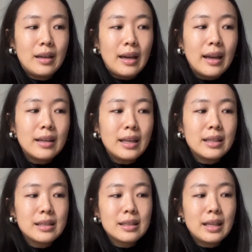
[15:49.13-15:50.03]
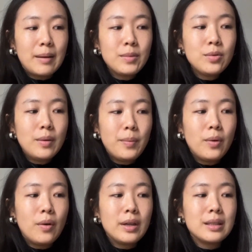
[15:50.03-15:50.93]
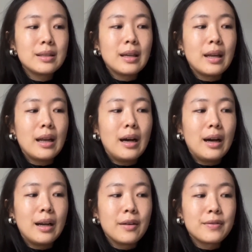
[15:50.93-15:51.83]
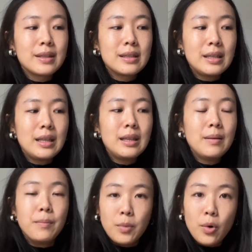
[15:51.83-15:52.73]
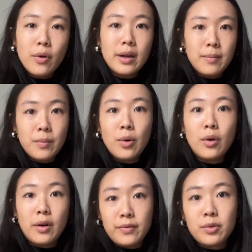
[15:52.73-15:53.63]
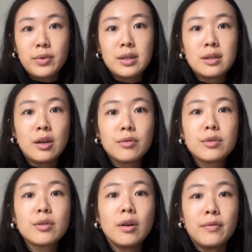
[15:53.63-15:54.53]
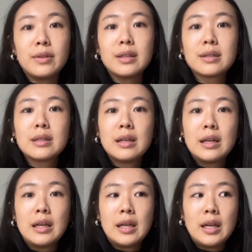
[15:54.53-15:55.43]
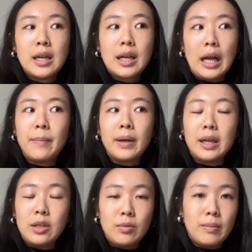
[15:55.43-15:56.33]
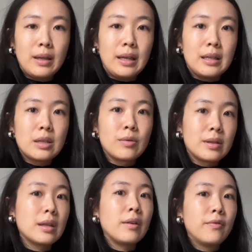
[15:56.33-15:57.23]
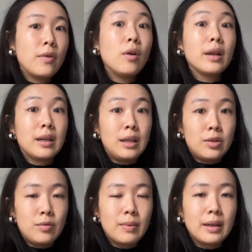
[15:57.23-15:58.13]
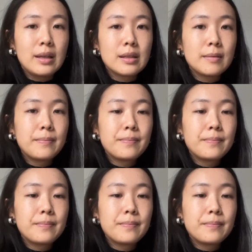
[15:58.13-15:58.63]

And it's come to a point that I have seen more and more of the results of this coming into place, or say falling into place.